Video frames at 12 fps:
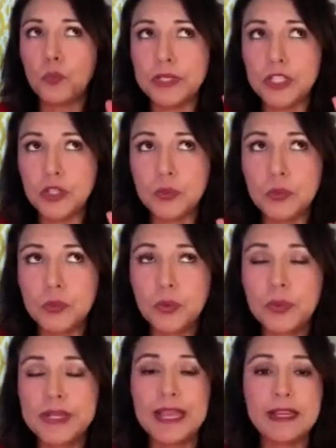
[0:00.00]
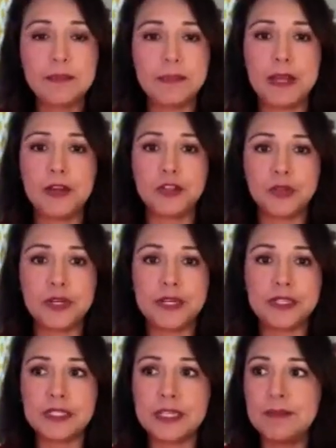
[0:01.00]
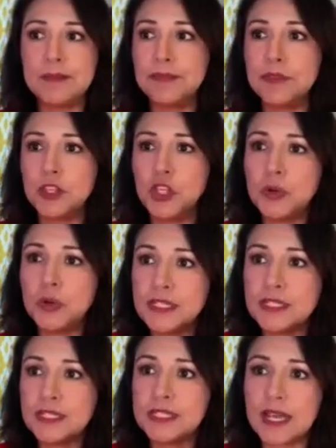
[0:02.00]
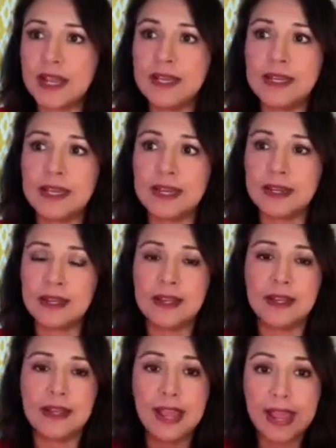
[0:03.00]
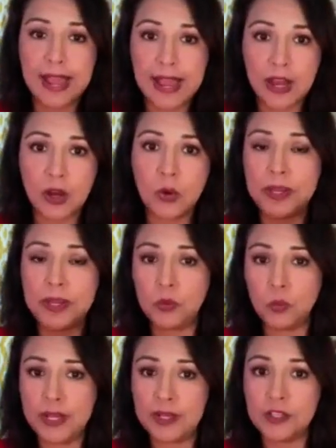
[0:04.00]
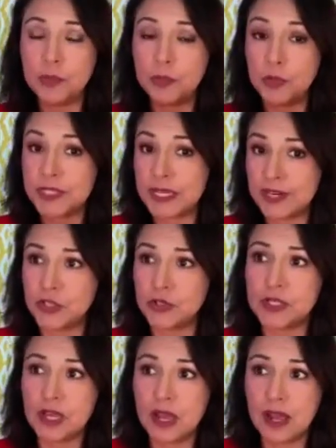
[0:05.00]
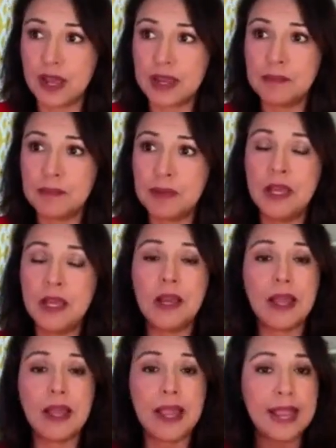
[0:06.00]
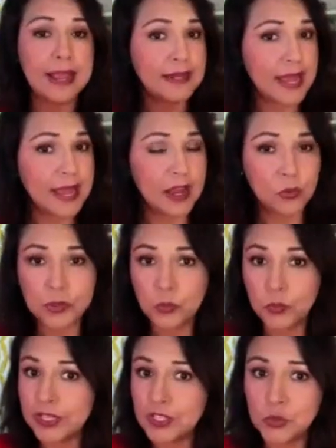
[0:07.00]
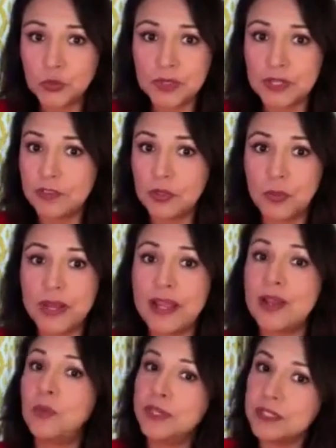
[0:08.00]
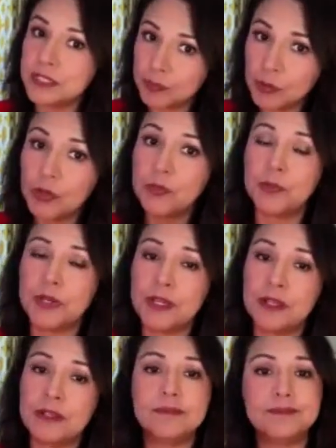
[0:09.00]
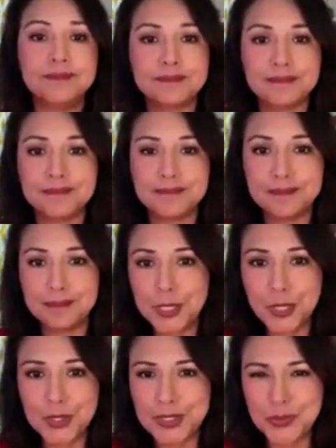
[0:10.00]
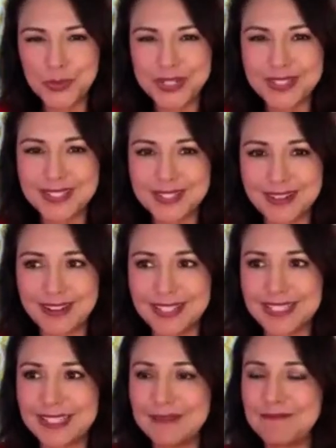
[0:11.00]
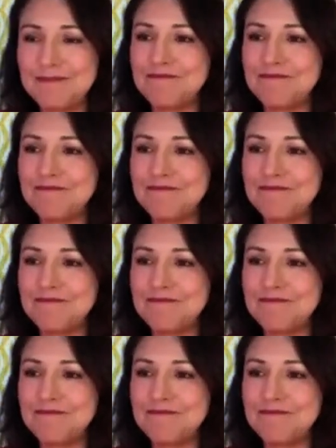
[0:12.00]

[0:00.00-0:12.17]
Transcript: when you create boundaries, you are deciding how and when you protect your time and how and when you give it away when it's appropriate, but also when it's not.